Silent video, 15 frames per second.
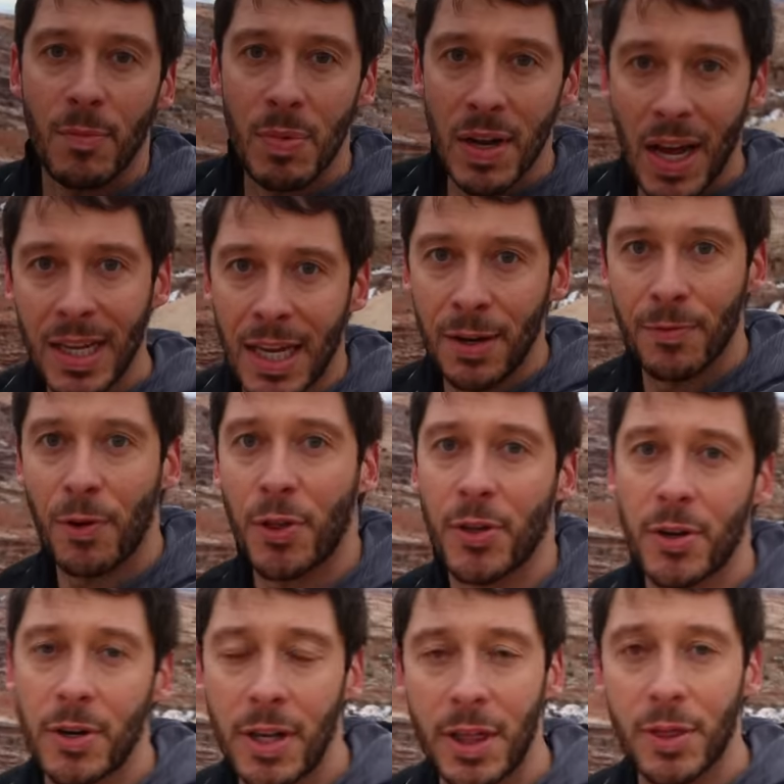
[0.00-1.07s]
I've been hiking for
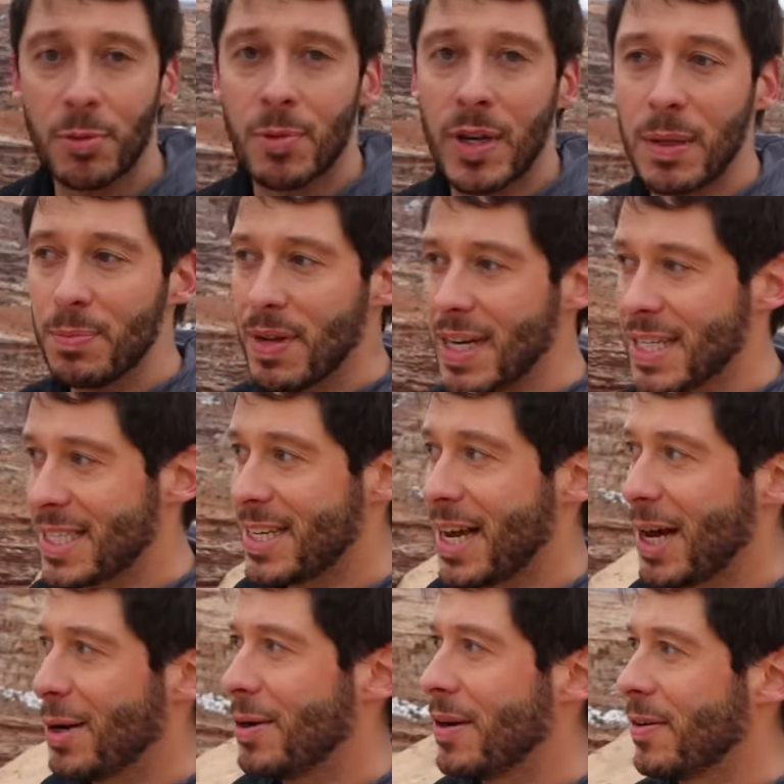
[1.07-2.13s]
33 minutes
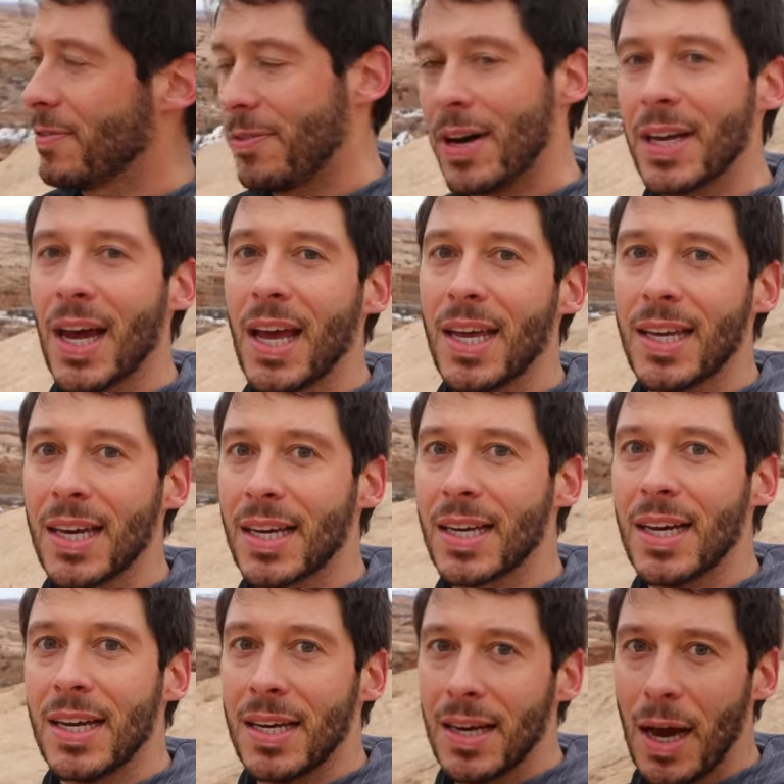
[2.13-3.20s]
now. Fun hiking
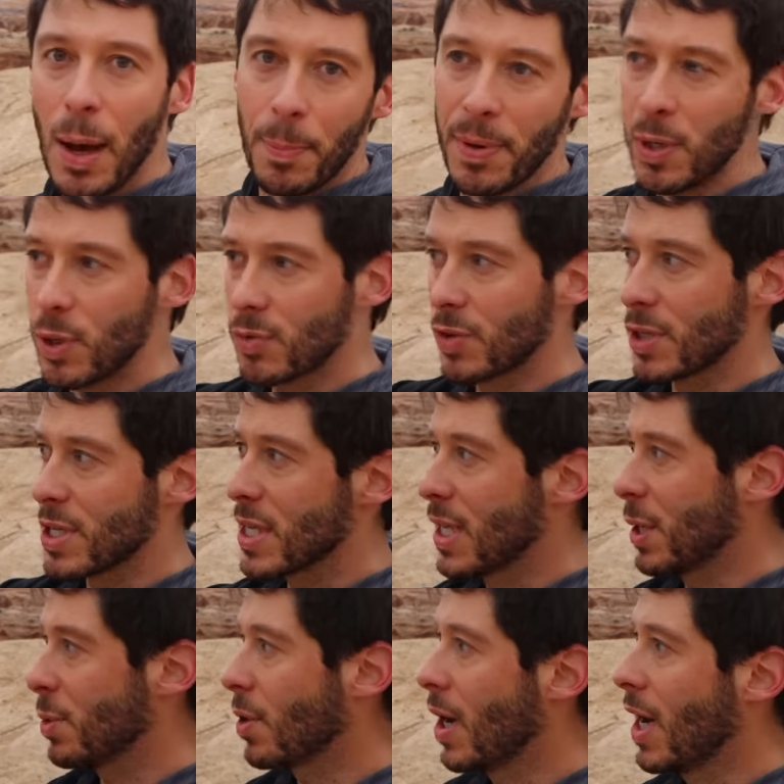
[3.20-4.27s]
up and over
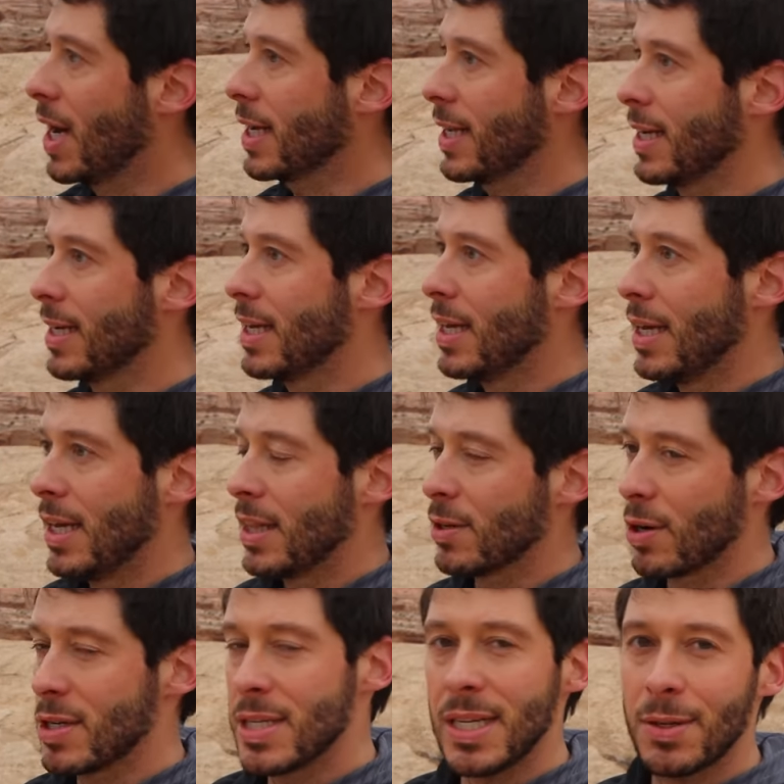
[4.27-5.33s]
slick rock, and
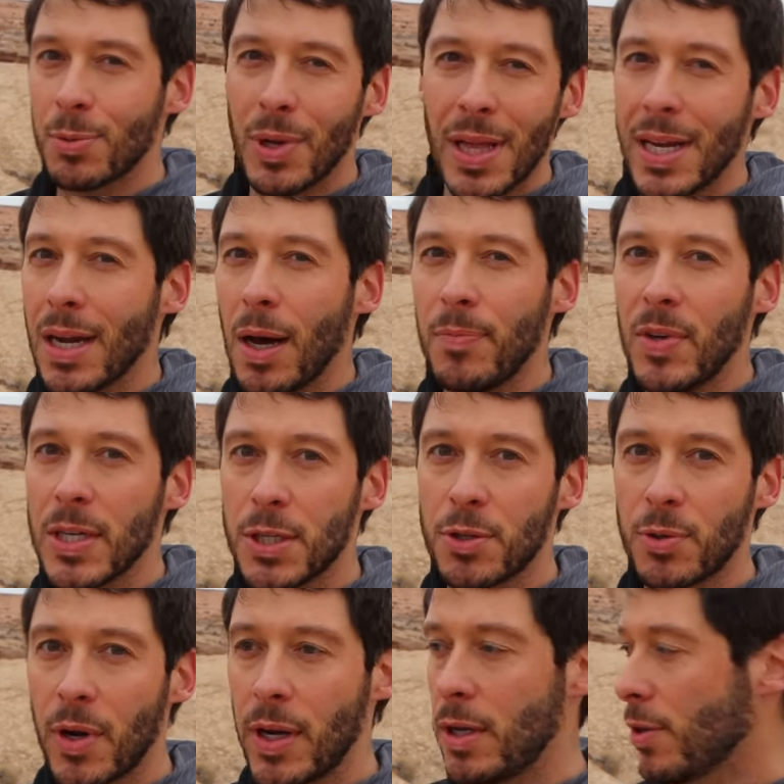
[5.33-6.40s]
there isn't really an obvious
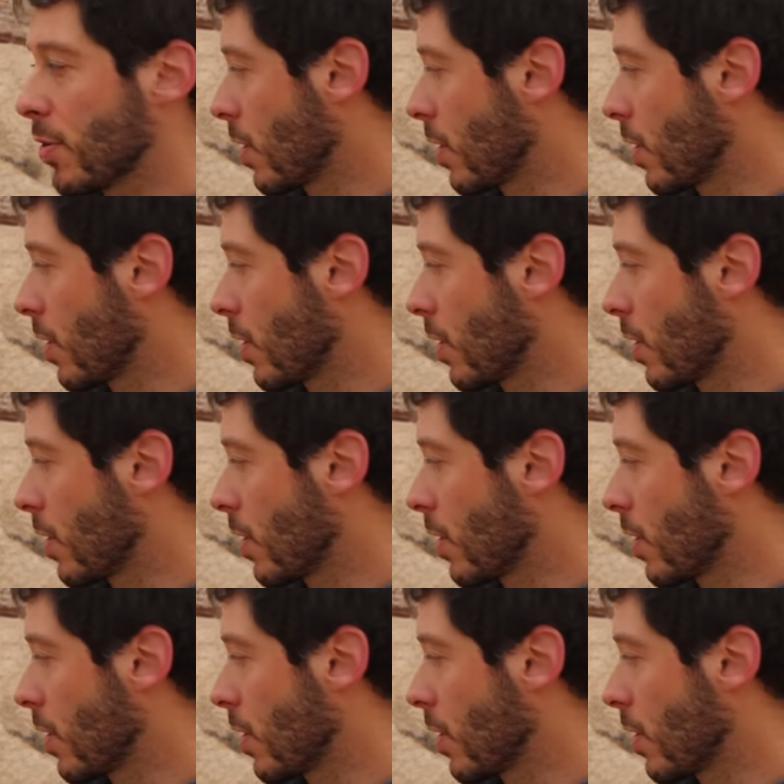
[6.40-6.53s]
trail.